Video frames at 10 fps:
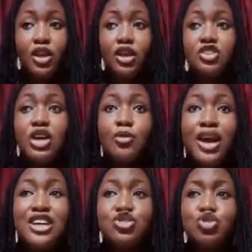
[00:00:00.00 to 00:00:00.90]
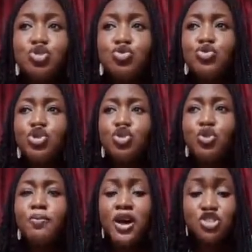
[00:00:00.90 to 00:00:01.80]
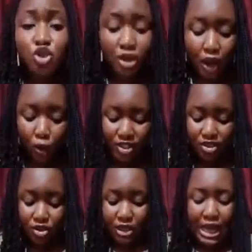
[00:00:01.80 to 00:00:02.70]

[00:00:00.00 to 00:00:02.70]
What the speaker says: JAMB will ask you, particular question.